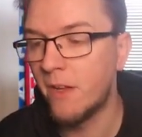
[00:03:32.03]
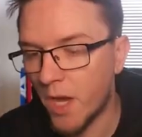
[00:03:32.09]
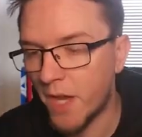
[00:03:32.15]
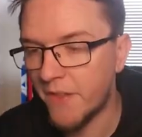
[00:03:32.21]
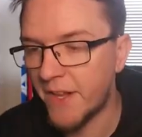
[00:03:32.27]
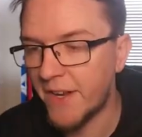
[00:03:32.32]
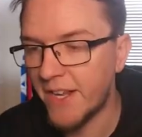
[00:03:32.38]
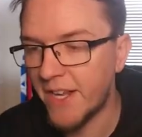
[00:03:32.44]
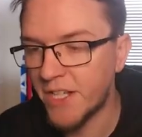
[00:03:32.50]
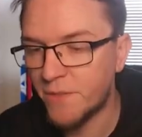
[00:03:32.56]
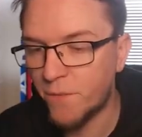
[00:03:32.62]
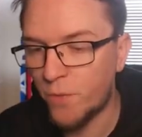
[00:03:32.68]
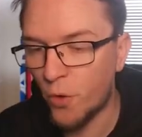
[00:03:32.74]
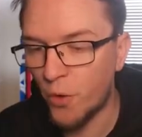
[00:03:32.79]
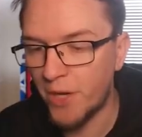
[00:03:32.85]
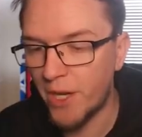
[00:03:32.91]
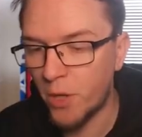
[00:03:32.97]
And then it is
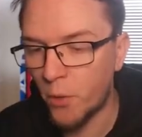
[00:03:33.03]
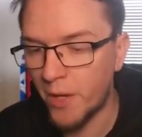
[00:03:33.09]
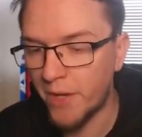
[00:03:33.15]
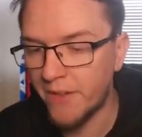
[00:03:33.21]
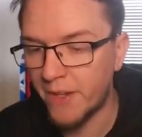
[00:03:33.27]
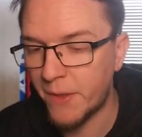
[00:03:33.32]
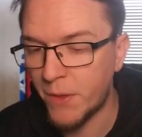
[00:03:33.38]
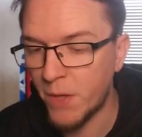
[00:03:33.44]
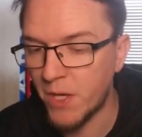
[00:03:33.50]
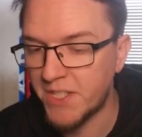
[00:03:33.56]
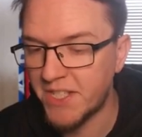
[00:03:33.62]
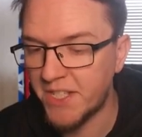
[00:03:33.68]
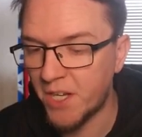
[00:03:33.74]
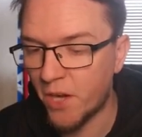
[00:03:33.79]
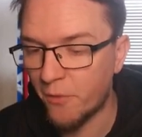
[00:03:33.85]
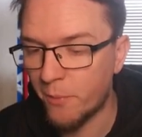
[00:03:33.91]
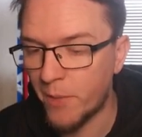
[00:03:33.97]
4-0 in the
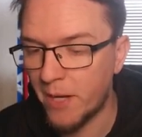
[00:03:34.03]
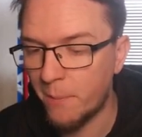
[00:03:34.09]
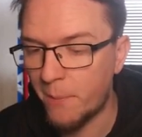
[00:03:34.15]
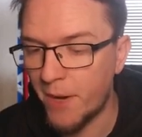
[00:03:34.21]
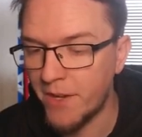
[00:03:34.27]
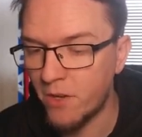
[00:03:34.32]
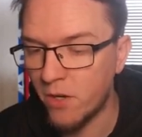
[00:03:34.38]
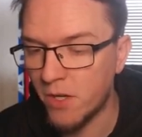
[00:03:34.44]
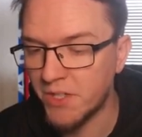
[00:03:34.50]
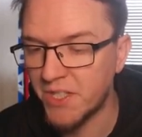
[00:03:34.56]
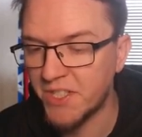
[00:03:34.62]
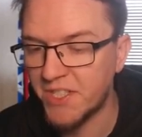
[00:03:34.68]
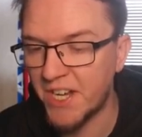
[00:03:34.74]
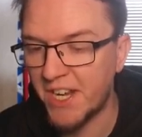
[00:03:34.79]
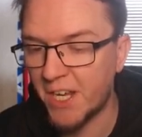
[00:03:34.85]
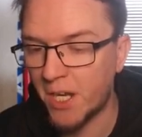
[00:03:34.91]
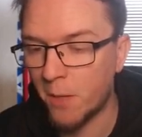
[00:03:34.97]
39th minute, Peñaloza
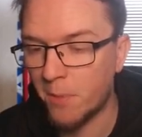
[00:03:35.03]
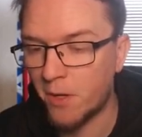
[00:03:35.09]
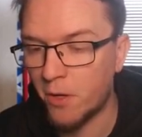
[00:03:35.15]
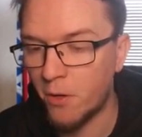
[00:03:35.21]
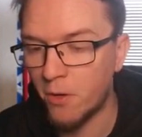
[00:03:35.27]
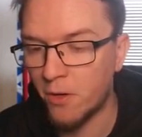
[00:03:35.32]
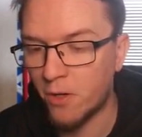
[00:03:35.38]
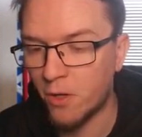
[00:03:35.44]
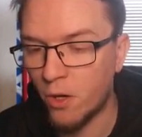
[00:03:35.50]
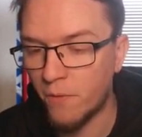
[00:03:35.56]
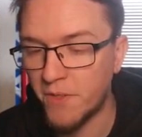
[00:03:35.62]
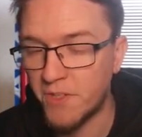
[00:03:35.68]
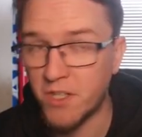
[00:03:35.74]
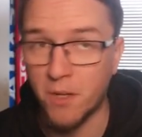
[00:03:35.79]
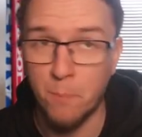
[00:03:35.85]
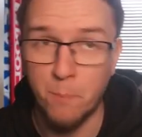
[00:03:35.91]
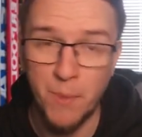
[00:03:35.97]
setting up Kulikov,
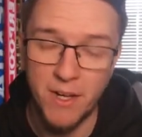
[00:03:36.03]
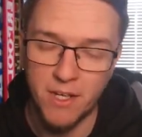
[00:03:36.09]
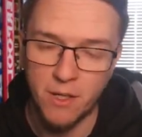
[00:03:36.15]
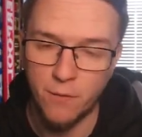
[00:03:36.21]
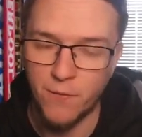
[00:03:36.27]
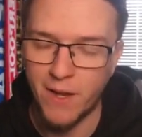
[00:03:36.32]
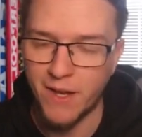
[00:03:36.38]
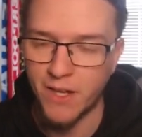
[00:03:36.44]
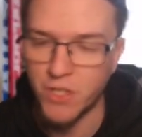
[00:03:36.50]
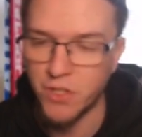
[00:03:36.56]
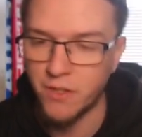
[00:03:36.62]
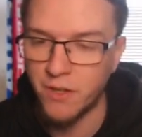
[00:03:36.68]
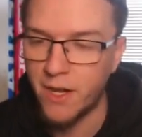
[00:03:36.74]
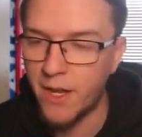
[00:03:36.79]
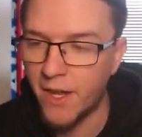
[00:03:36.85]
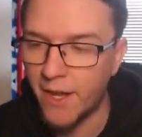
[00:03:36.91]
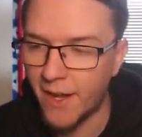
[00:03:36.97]
it took a big
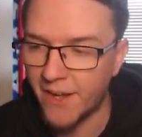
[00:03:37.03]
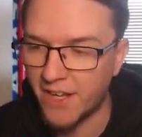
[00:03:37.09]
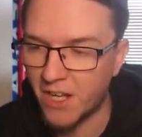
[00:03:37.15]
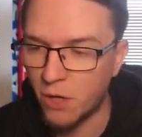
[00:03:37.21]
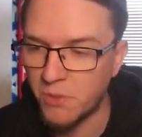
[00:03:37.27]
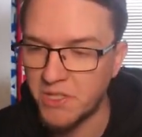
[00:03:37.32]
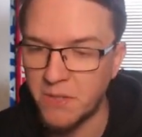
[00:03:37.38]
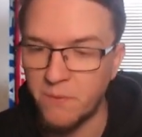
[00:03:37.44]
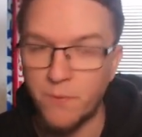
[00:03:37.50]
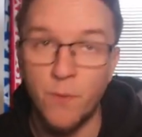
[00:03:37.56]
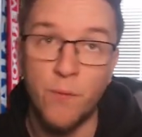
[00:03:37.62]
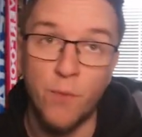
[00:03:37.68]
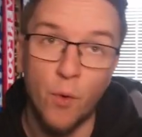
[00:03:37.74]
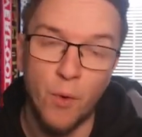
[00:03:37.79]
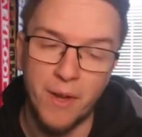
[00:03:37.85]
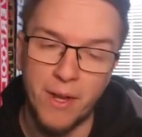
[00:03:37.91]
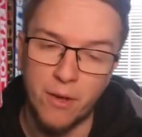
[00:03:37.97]
deflection and goes in for
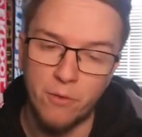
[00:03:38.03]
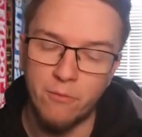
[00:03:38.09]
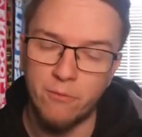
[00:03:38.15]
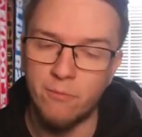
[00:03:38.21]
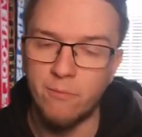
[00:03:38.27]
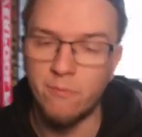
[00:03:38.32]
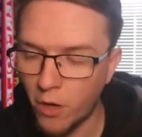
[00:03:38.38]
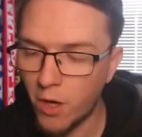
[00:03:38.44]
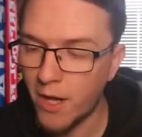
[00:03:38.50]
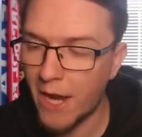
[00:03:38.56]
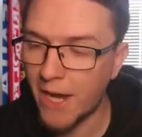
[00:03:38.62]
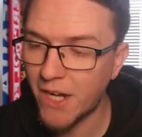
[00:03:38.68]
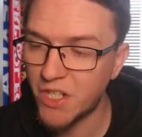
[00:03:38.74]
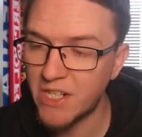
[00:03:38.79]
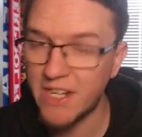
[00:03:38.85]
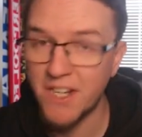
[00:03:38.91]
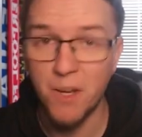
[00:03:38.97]
4-0. Brog
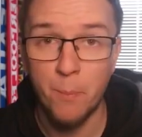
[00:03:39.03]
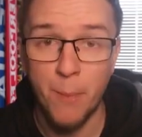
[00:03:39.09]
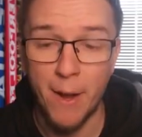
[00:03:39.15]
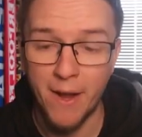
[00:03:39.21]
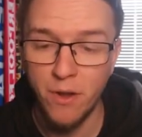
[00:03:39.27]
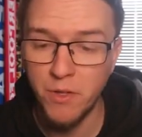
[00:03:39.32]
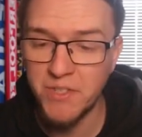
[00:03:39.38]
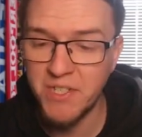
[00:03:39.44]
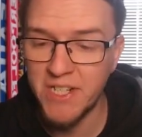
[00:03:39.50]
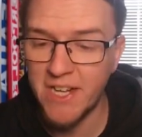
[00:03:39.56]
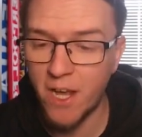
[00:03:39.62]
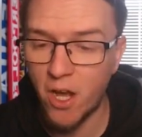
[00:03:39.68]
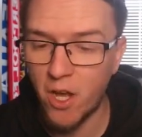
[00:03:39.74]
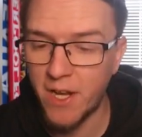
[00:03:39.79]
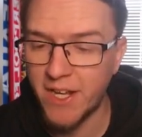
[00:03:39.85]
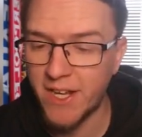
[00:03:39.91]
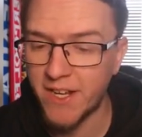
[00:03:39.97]
actually had a penalty
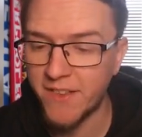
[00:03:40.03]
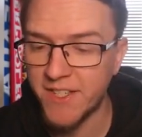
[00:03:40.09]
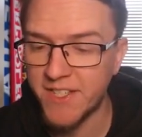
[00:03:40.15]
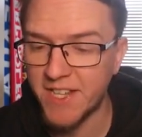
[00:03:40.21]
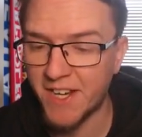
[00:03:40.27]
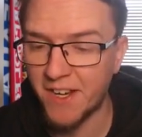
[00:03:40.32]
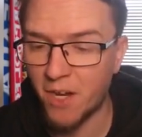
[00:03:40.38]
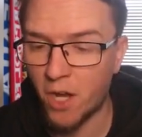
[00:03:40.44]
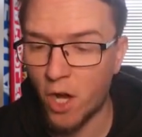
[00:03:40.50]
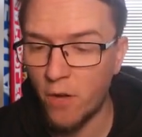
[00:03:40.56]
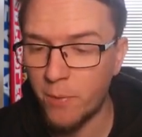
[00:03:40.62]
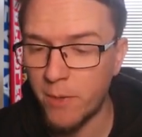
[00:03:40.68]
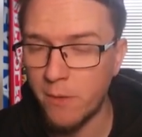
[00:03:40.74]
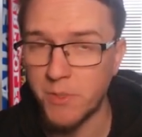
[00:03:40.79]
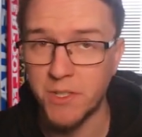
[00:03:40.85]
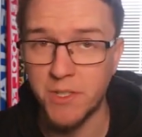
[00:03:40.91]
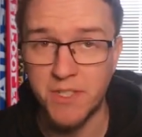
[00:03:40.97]
early in the second half,
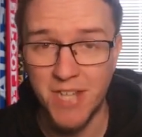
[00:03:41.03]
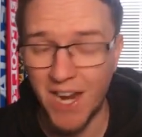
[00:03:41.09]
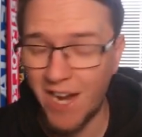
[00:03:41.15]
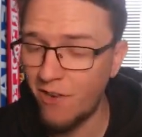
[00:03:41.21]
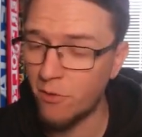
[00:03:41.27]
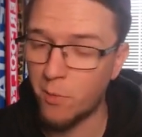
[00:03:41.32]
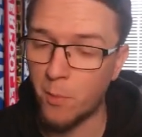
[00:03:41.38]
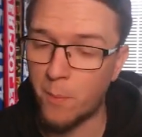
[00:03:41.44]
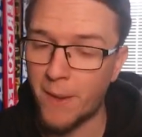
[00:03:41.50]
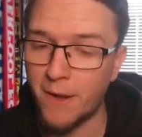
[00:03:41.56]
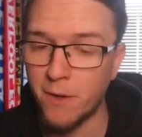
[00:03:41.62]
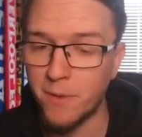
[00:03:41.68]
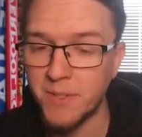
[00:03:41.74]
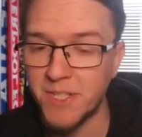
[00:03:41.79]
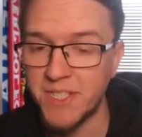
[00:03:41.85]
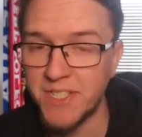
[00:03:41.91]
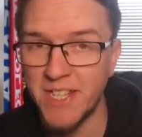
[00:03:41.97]
but it was a terrible
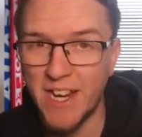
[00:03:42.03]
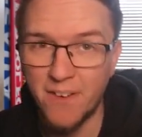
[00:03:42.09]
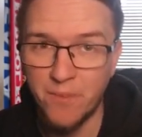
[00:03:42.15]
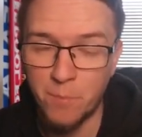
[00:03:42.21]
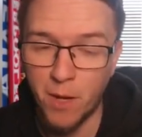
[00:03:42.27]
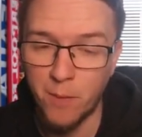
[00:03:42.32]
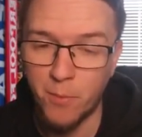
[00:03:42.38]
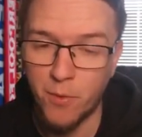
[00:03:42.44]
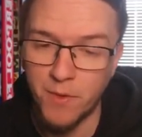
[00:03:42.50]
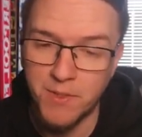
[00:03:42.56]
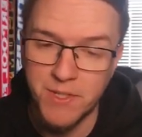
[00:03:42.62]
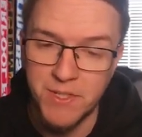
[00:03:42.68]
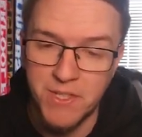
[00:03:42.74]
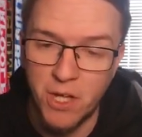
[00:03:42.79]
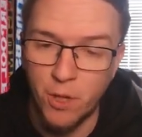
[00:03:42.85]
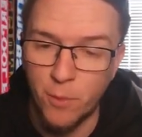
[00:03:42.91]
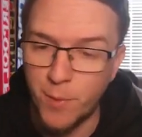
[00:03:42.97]
penalty saved by
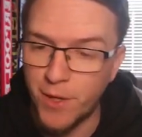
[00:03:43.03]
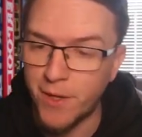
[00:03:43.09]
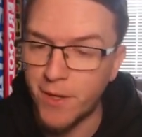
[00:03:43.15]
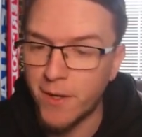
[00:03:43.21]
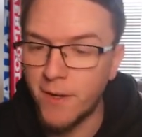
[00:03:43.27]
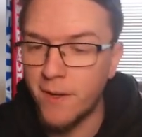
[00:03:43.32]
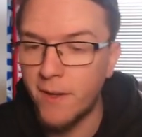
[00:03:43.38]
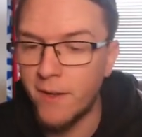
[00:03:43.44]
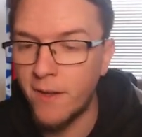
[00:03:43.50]
Pontus Dahlberg.